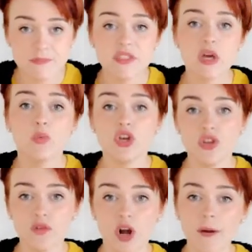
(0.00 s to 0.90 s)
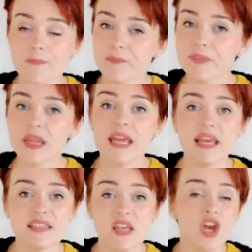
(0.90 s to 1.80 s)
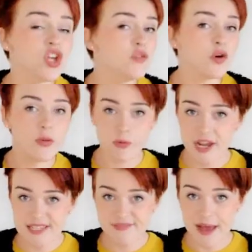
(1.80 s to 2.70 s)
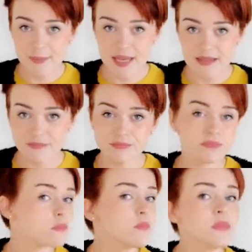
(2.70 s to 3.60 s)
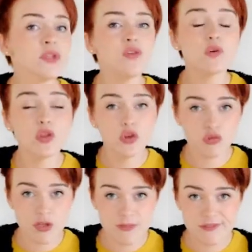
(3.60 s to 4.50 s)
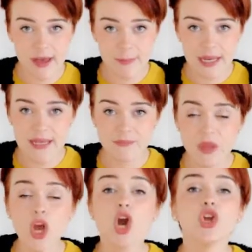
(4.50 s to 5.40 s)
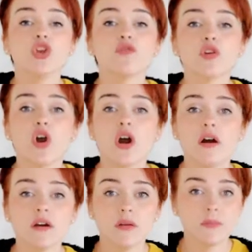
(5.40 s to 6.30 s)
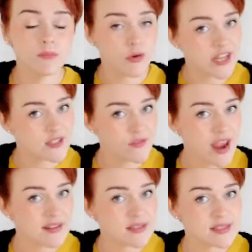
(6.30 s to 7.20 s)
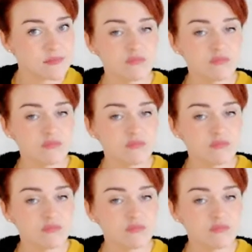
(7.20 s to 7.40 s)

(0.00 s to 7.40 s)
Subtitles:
So what you've got is, you've got the bride's family, you've got the groom's family, you've got bride's friends,